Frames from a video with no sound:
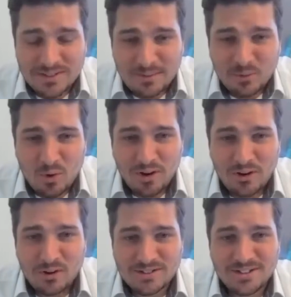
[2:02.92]
slept quite a
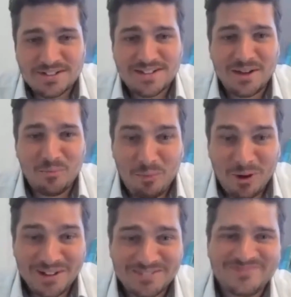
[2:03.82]
lot since then,
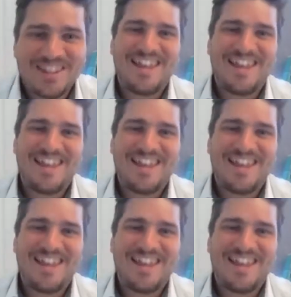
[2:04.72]
but